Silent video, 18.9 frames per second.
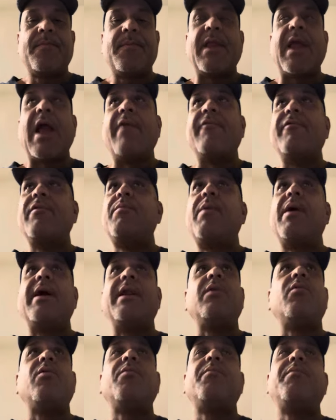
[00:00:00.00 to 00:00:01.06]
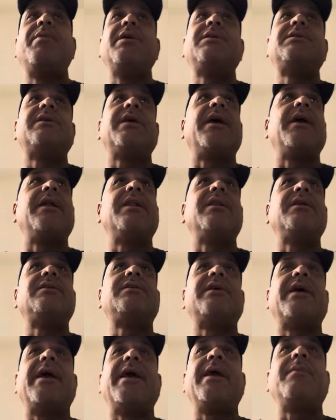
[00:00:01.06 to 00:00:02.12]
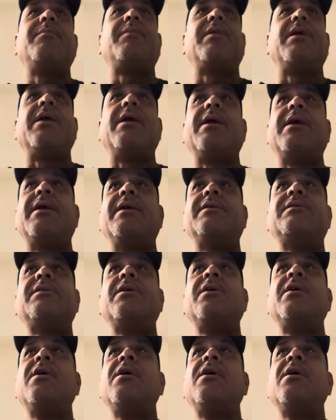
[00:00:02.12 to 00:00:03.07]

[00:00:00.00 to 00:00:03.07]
Everybody would be saying the same things